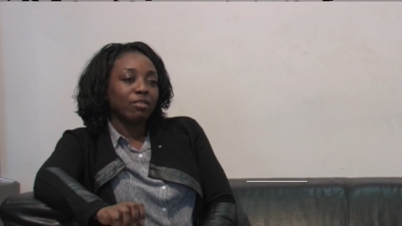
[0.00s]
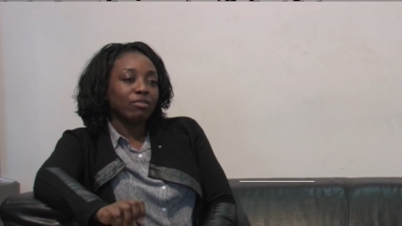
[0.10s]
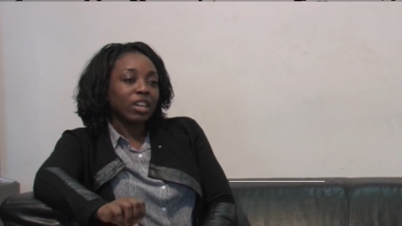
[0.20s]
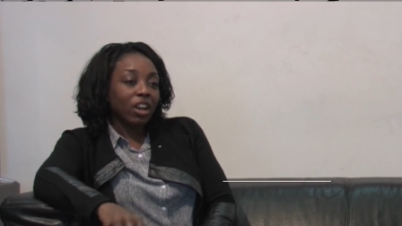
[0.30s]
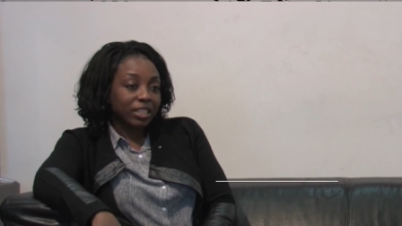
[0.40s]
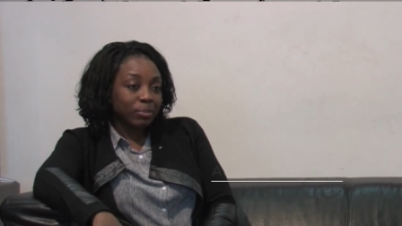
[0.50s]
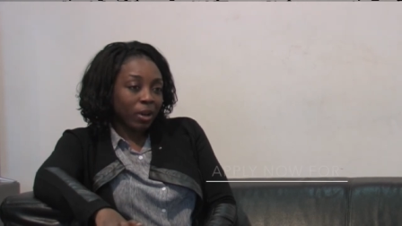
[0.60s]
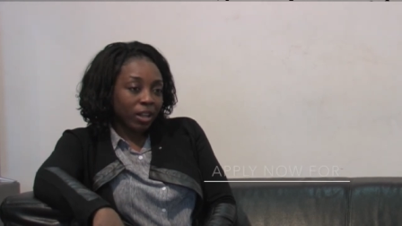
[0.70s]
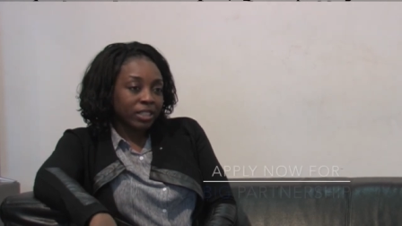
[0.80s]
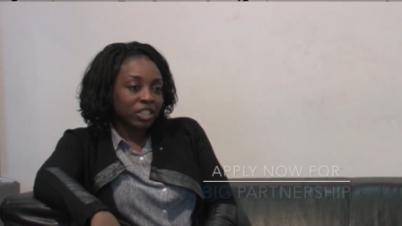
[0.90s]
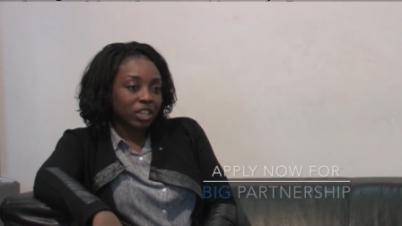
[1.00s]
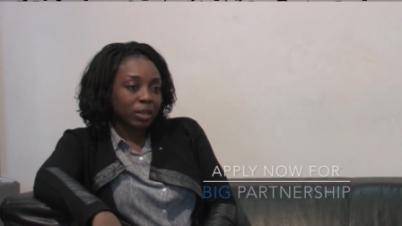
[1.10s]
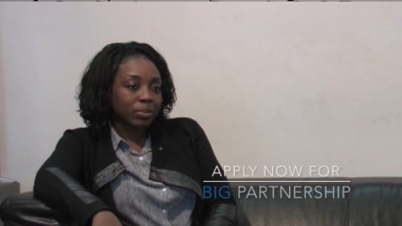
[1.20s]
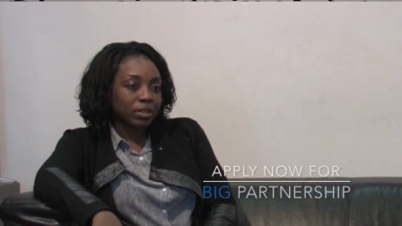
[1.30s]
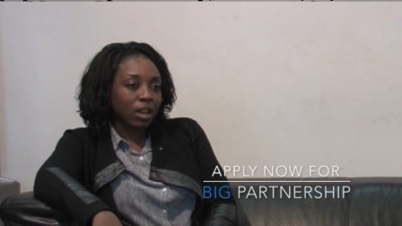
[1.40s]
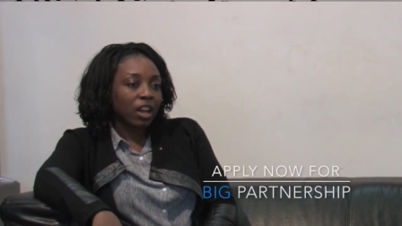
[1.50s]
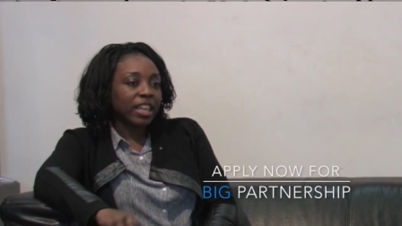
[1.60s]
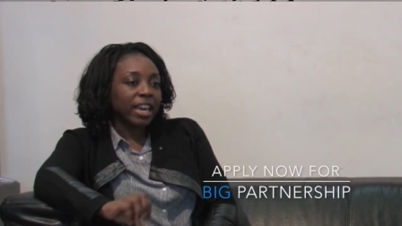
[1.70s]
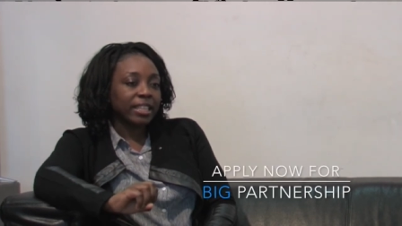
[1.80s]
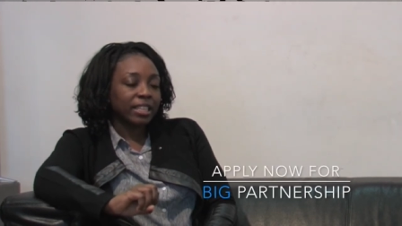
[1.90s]
Regarding partnerships, are
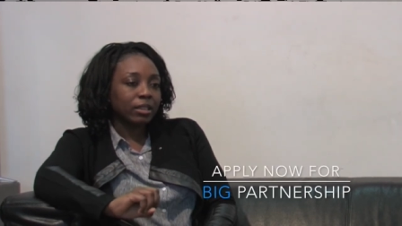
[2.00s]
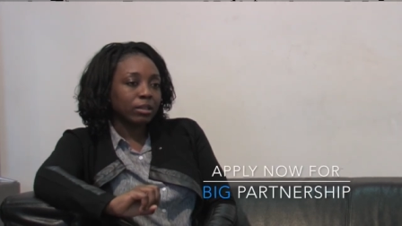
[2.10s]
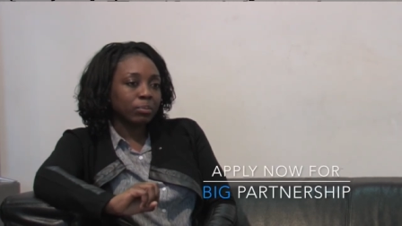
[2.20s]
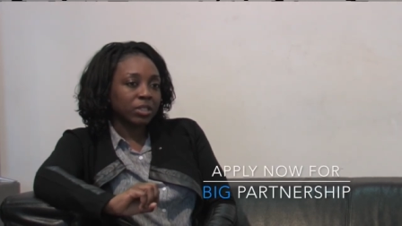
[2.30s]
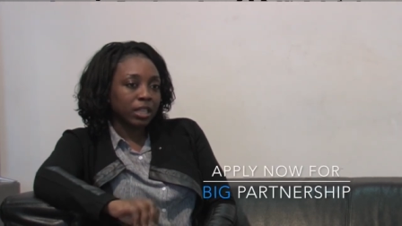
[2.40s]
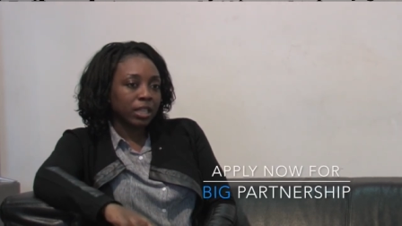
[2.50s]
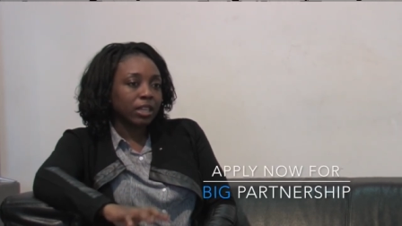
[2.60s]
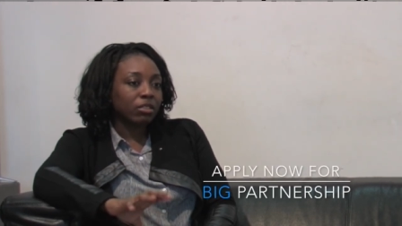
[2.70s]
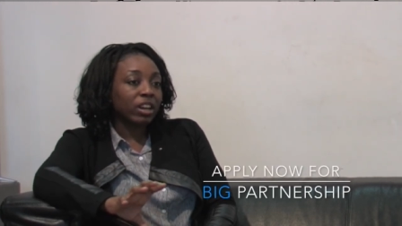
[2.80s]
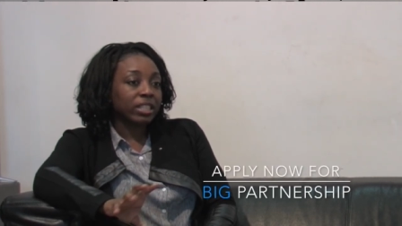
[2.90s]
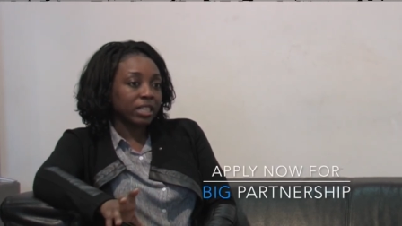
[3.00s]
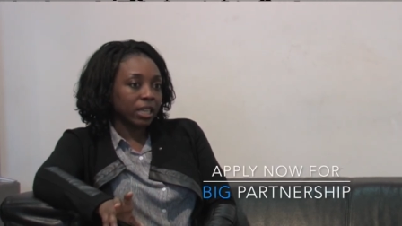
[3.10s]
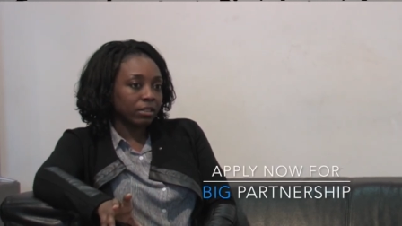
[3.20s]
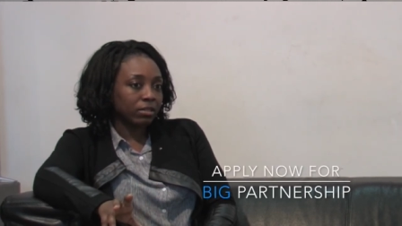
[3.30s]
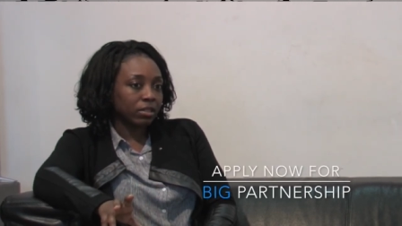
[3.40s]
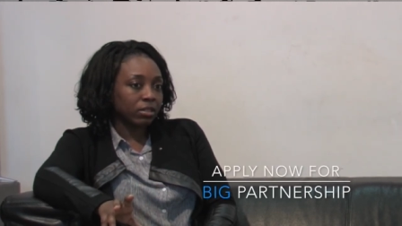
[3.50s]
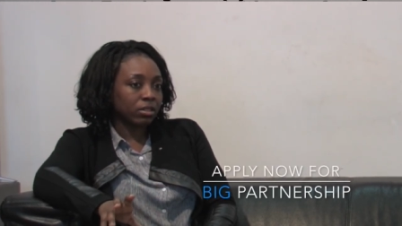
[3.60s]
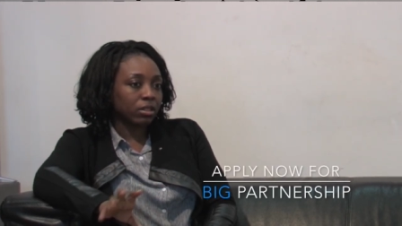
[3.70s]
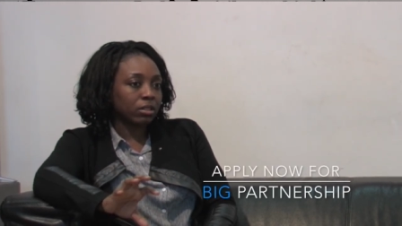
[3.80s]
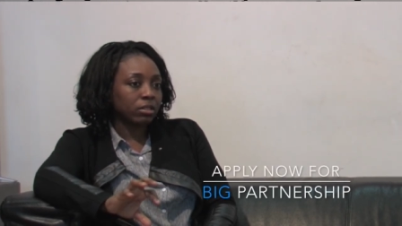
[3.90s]
there any particular criteria
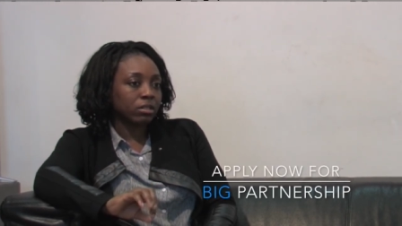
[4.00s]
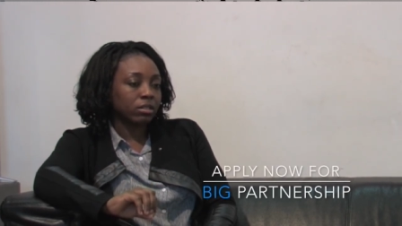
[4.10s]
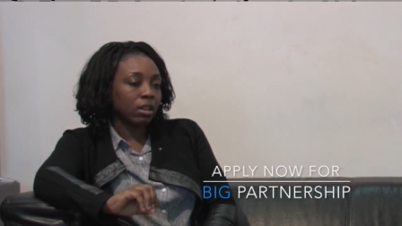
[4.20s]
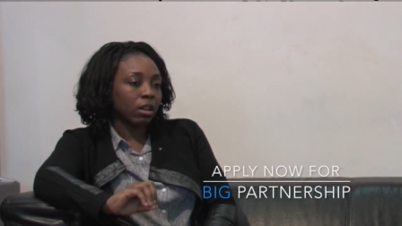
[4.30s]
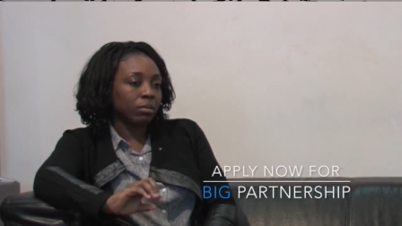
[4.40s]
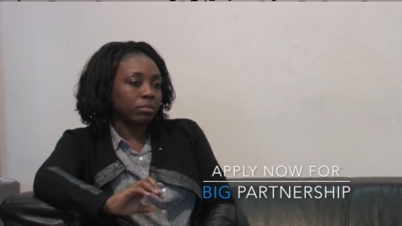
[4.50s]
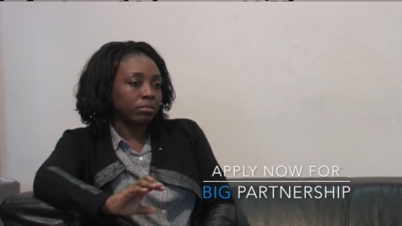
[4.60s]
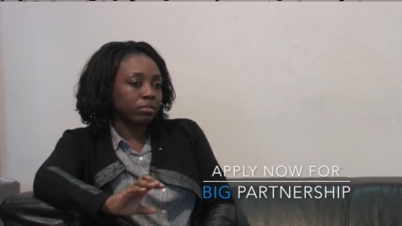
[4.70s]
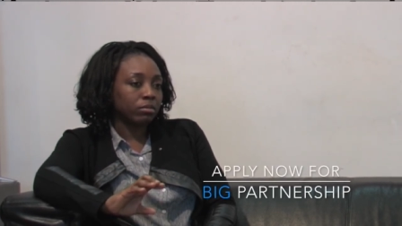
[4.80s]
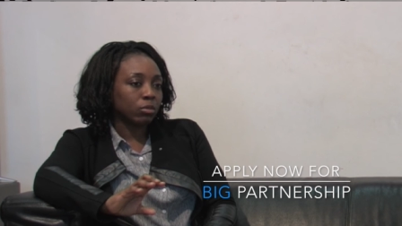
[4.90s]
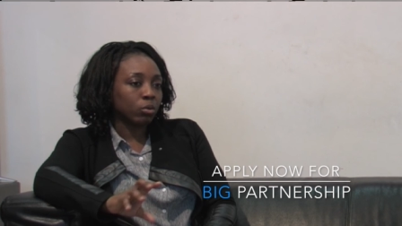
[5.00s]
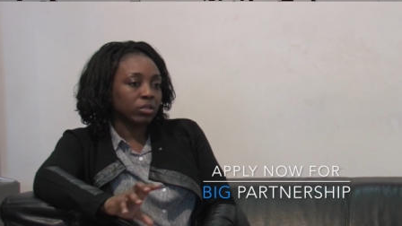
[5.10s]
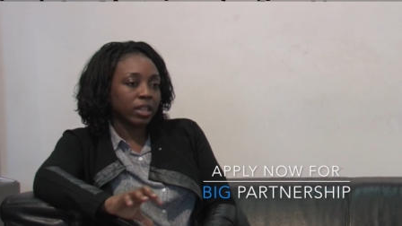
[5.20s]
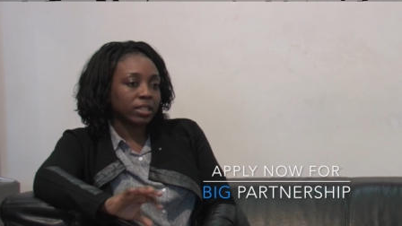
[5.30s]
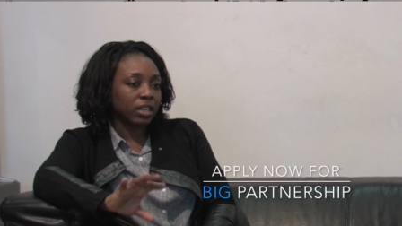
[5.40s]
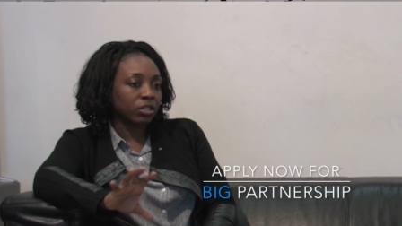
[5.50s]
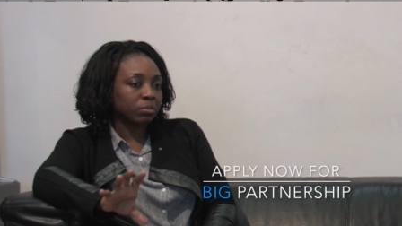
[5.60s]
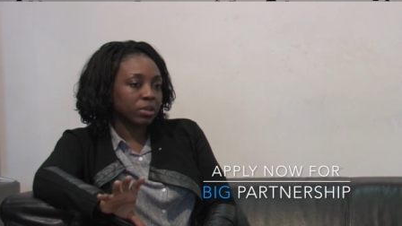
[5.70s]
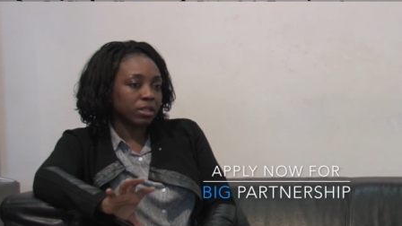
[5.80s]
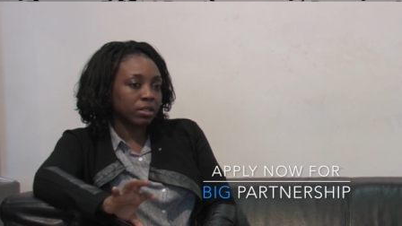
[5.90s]
that organisation
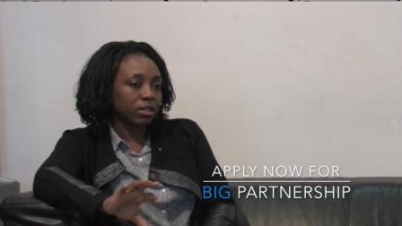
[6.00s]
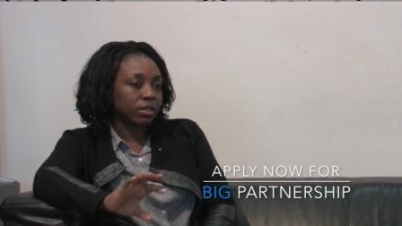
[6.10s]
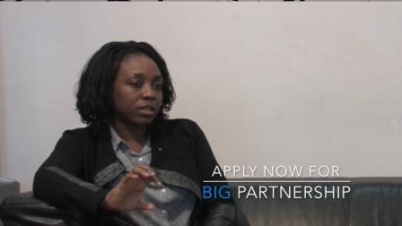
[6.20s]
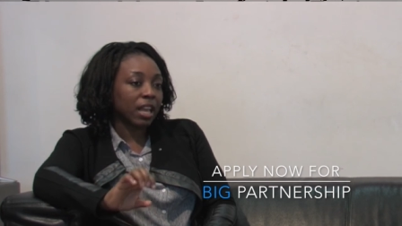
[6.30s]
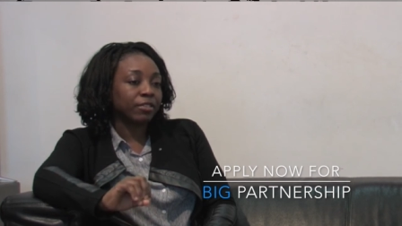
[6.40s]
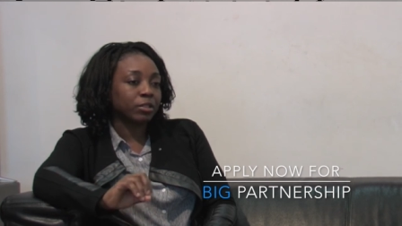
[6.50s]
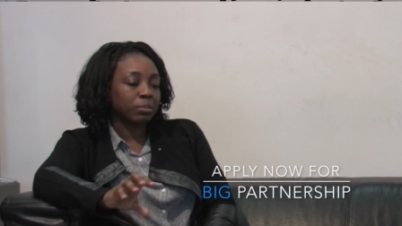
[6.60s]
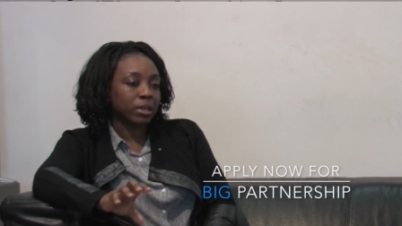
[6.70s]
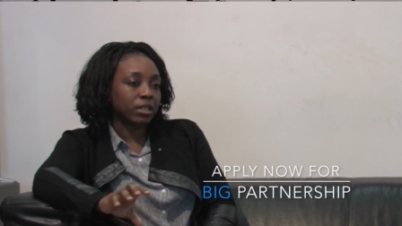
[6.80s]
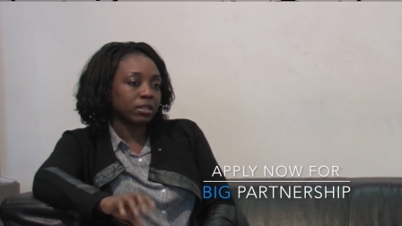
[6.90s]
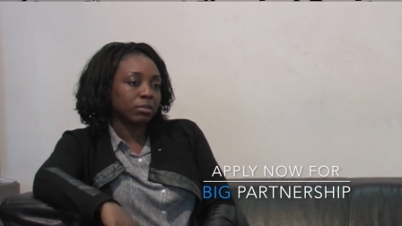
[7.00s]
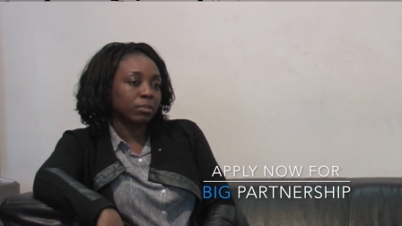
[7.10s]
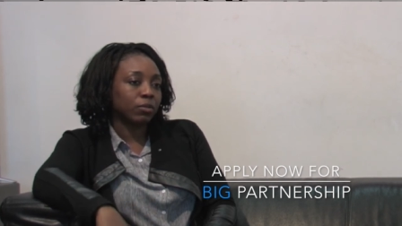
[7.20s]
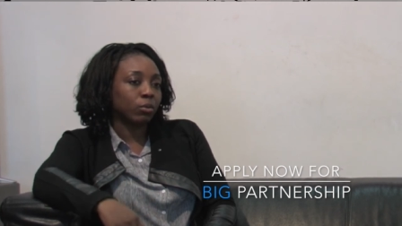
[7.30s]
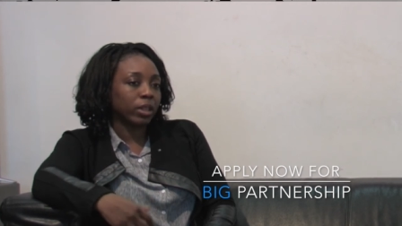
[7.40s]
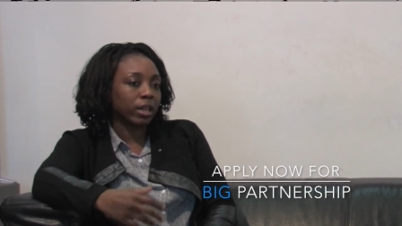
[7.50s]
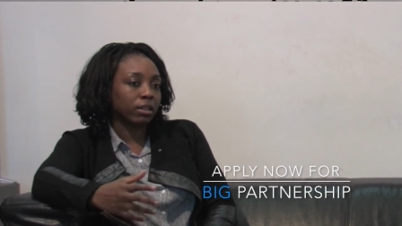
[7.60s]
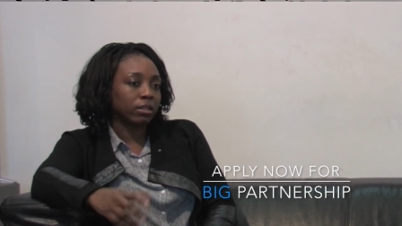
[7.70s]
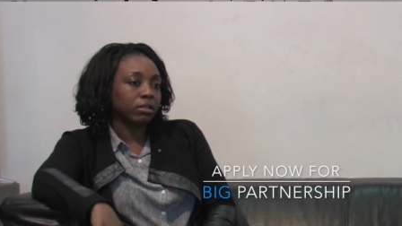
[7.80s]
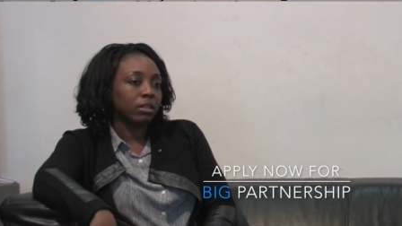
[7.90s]
businesses have to meet before they
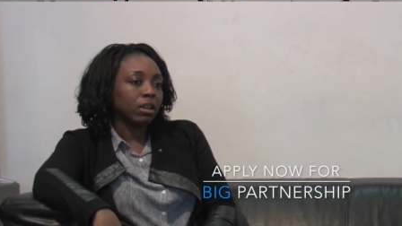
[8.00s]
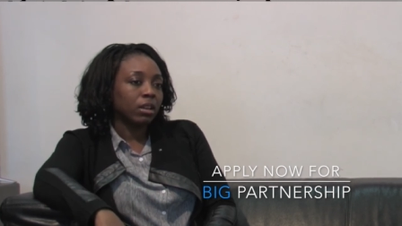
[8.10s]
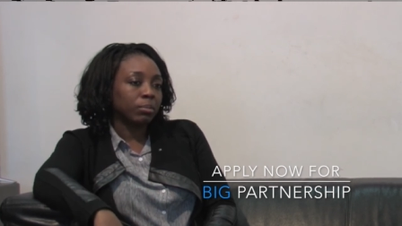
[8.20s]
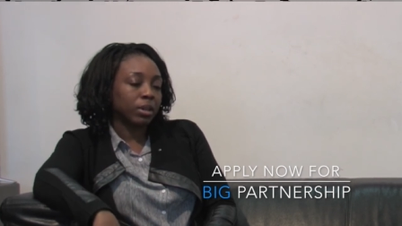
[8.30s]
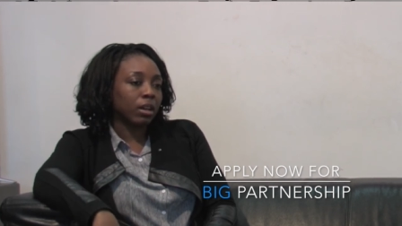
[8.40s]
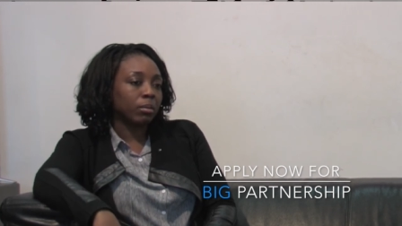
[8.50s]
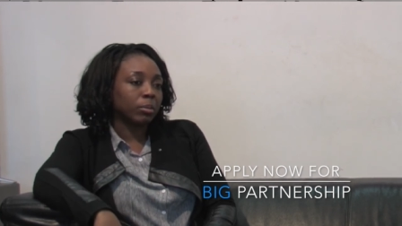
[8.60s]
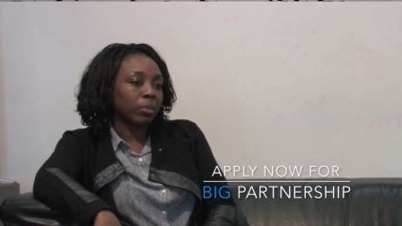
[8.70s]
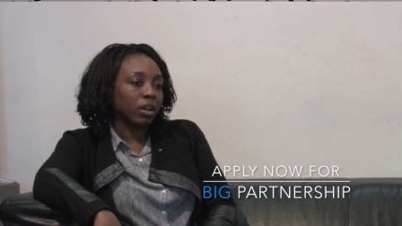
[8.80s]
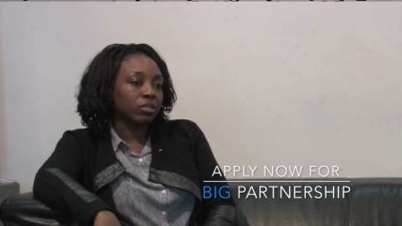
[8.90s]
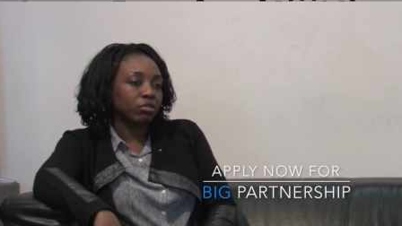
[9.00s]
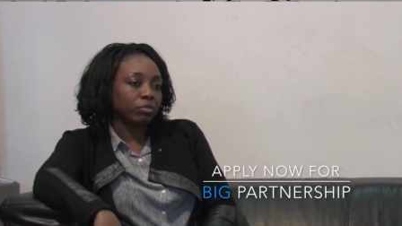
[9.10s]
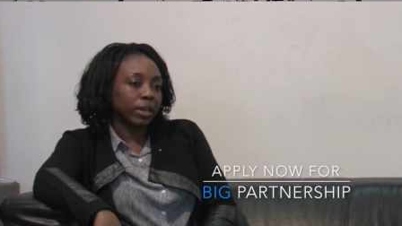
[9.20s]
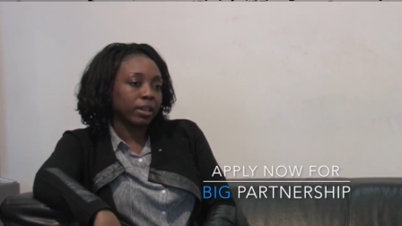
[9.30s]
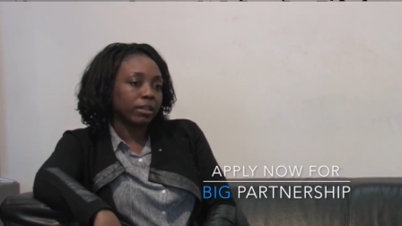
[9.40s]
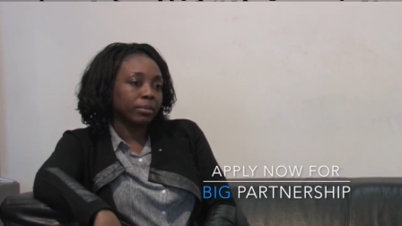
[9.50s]
can become a partner of Big?